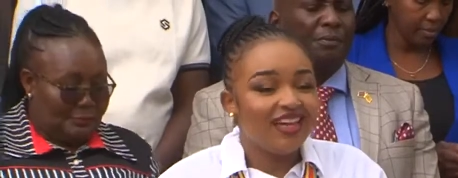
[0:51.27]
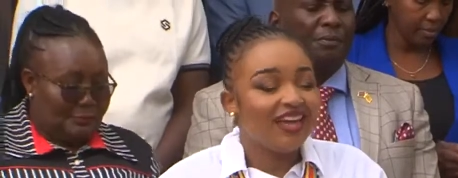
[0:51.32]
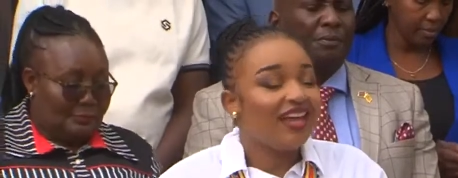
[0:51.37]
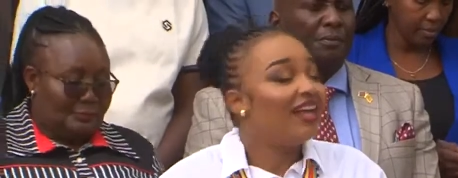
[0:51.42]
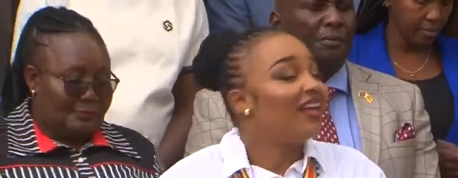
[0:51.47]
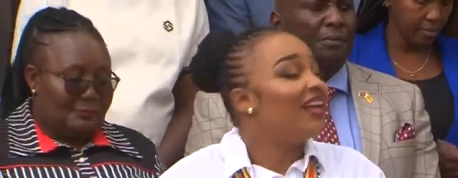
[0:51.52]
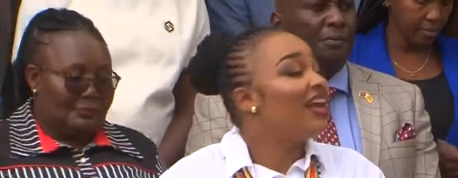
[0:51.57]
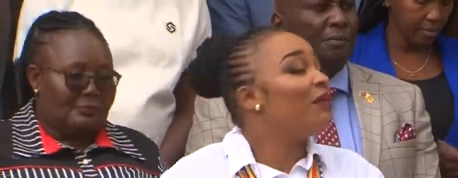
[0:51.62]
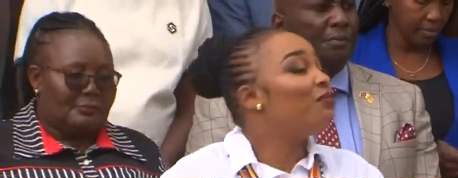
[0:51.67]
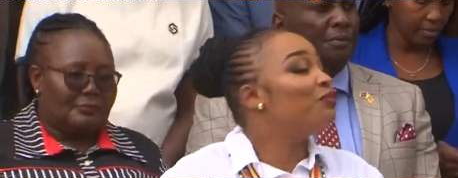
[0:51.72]

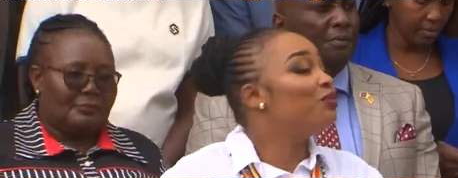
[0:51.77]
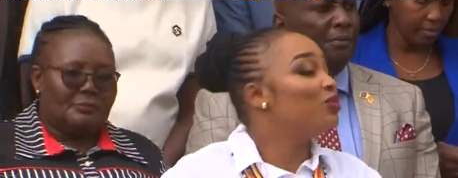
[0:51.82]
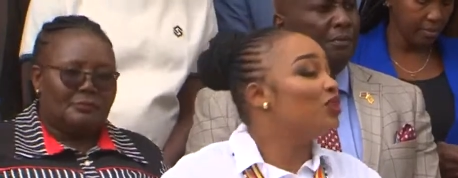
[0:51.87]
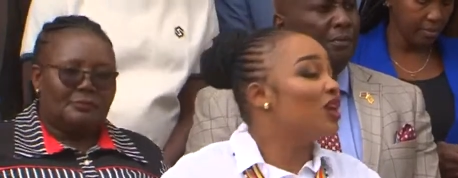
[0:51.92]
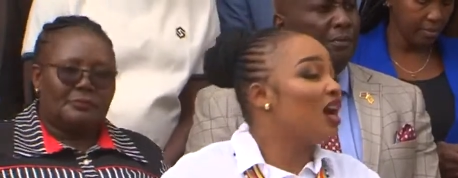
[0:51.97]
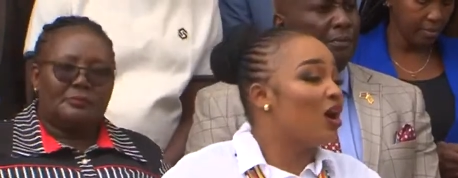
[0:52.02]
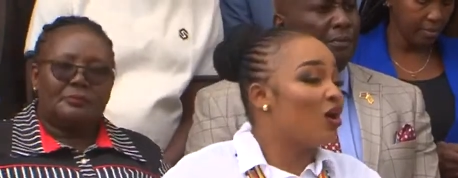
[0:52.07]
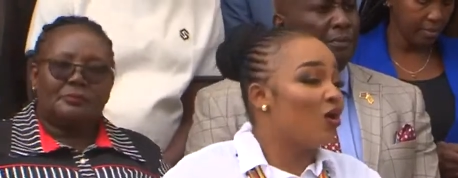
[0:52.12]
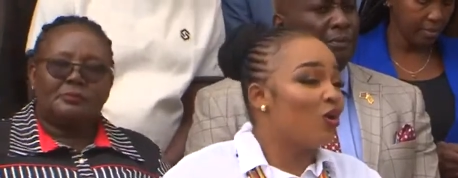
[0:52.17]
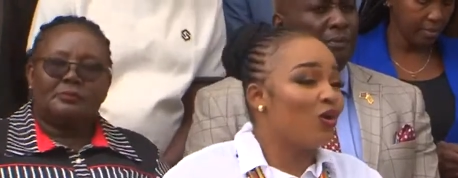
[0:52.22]
Speaker 1: and up to
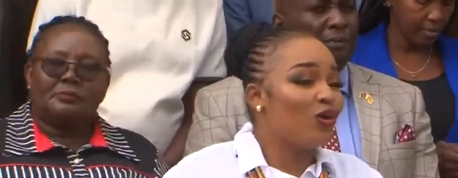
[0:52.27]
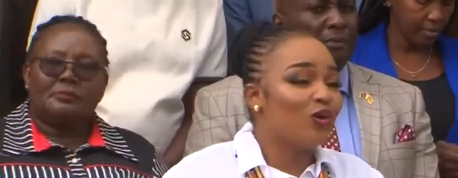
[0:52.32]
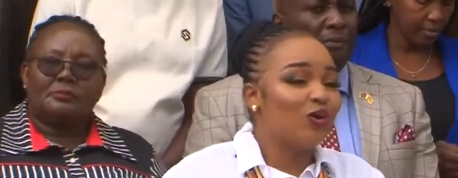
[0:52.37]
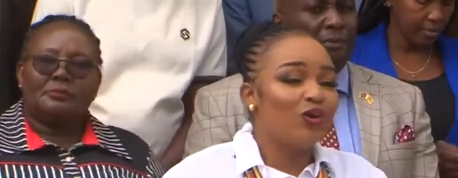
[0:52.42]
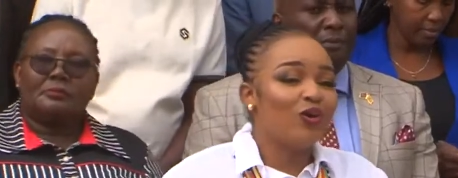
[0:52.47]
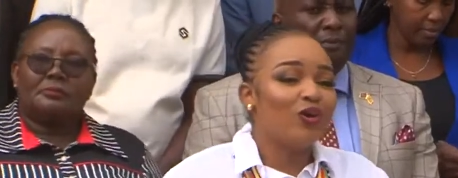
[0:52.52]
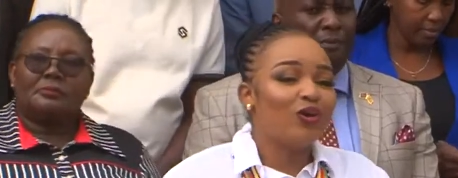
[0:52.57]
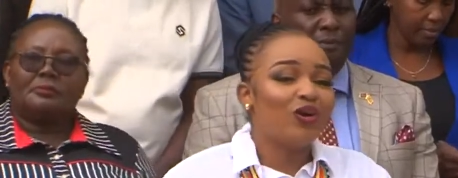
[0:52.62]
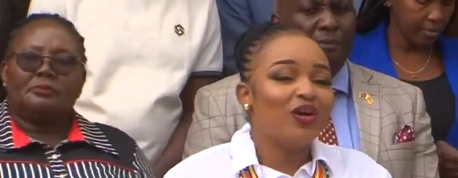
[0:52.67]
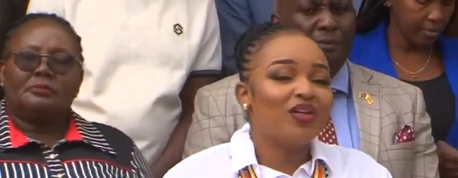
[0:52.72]
now,
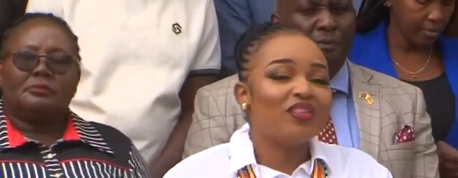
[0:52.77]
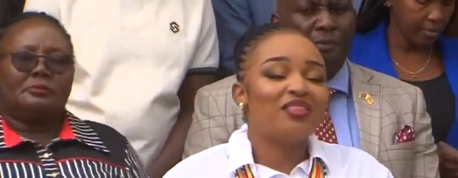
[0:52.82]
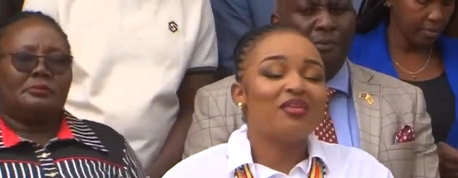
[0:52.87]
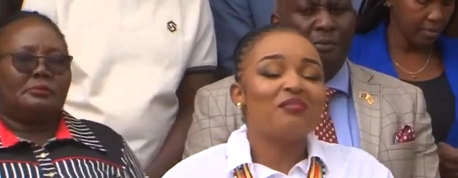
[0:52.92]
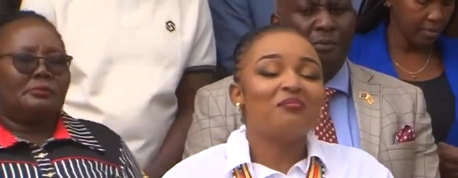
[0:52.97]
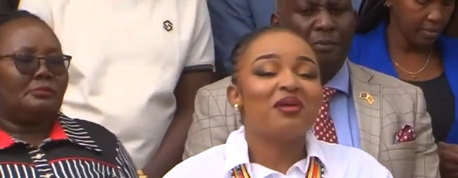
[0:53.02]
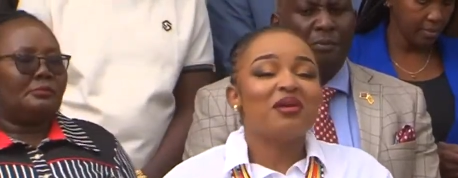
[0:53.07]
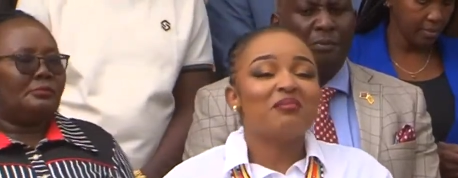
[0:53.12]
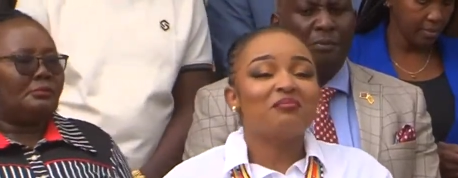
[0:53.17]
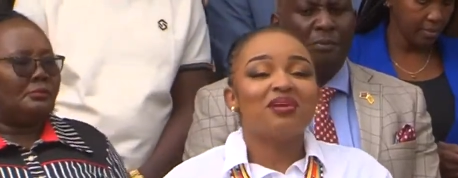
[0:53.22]
the
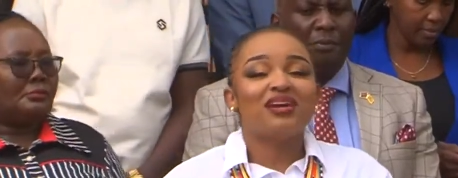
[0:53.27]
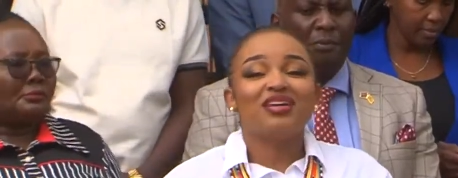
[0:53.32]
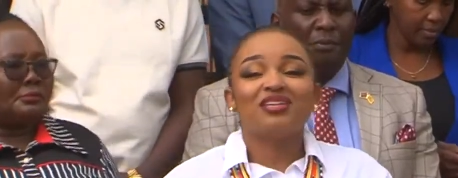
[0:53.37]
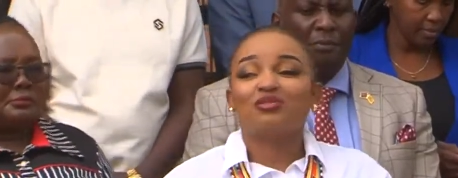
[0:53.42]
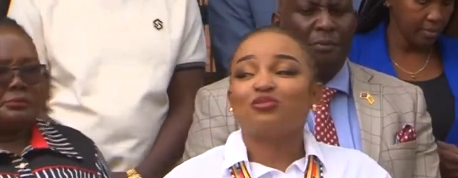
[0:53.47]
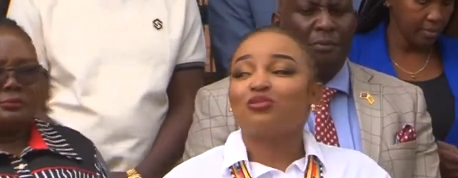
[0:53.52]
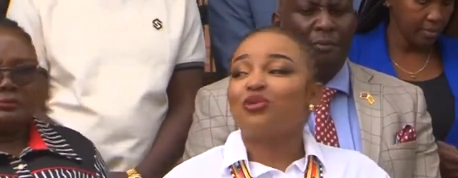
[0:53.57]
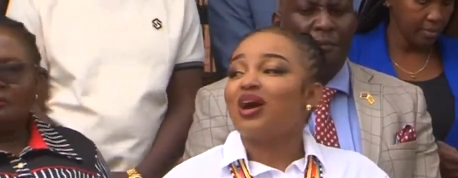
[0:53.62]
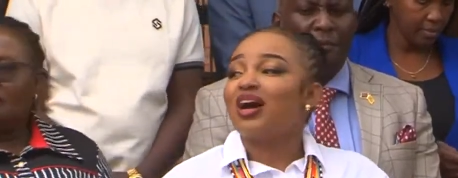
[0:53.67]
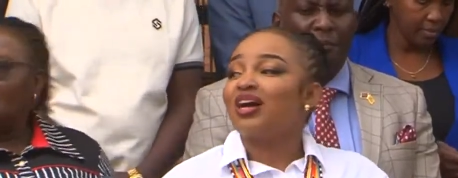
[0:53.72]
members
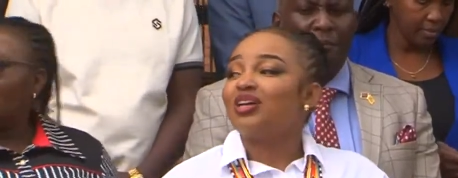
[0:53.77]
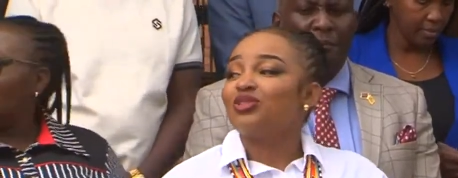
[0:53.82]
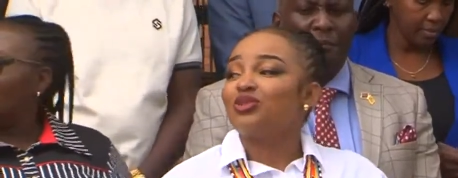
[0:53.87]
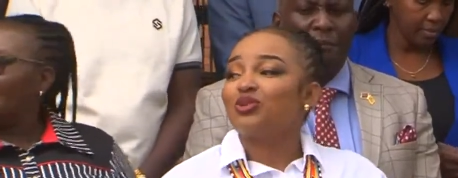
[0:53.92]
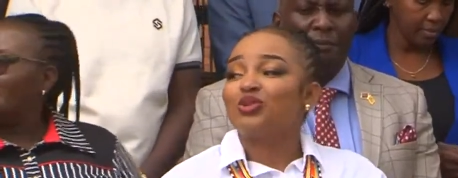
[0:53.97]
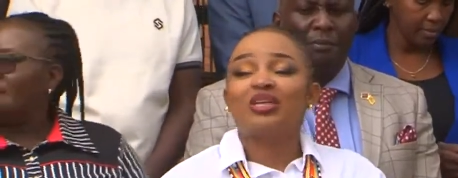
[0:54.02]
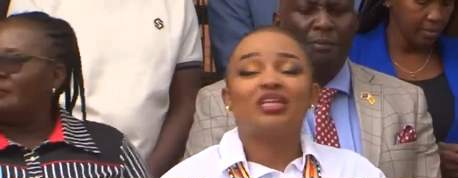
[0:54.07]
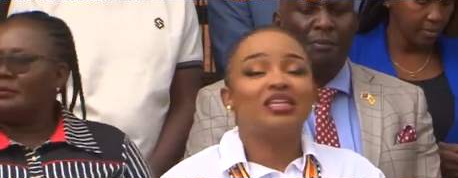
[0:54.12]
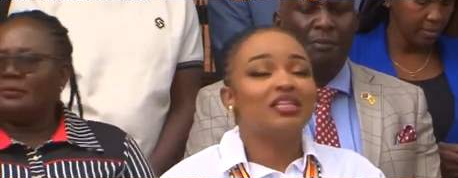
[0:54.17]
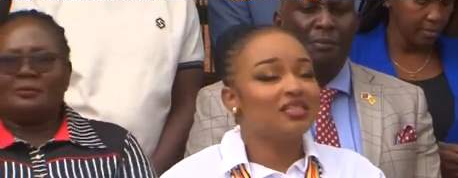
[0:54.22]
who are
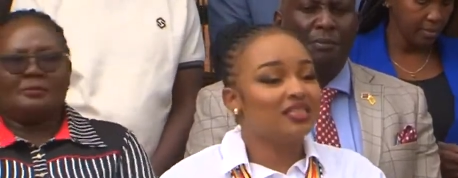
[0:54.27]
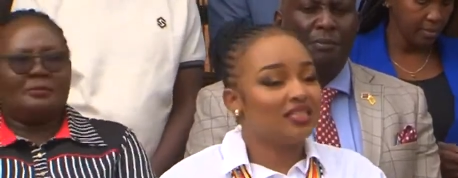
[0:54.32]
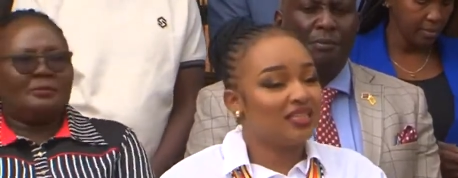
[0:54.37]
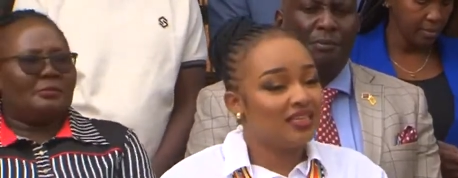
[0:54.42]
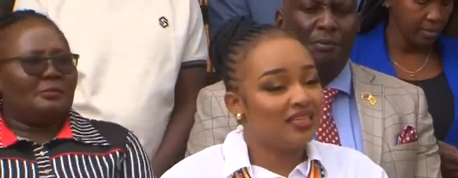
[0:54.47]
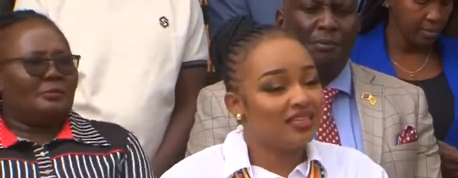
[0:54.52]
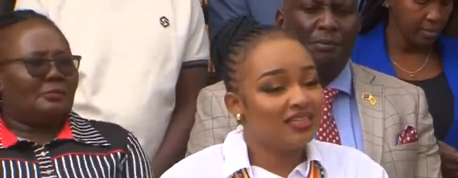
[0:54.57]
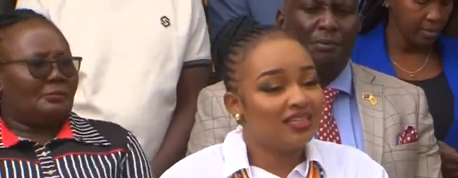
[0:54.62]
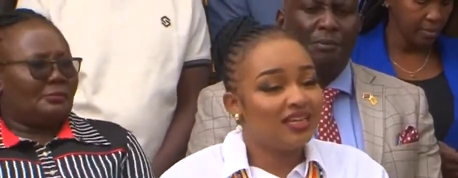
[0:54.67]
shortlisted